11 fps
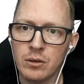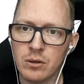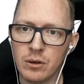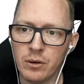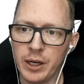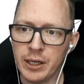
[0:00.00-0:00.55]

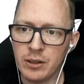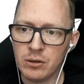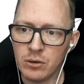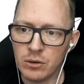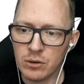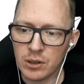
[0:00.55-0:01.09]
So
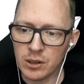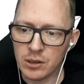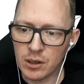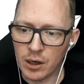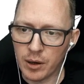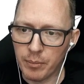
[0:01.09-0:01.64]
XTools is
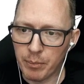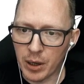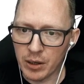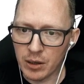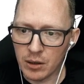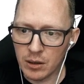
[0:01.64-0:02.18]
a
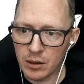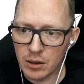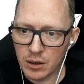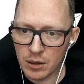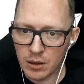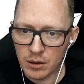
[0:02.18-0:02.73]
bundle
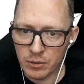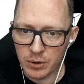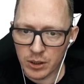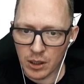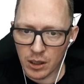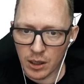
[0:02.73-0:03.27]
with
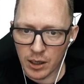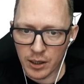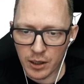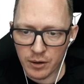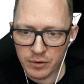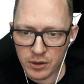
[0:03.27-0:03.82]
a lot
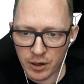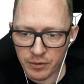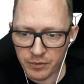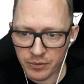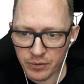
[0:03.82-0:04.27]
of stuff.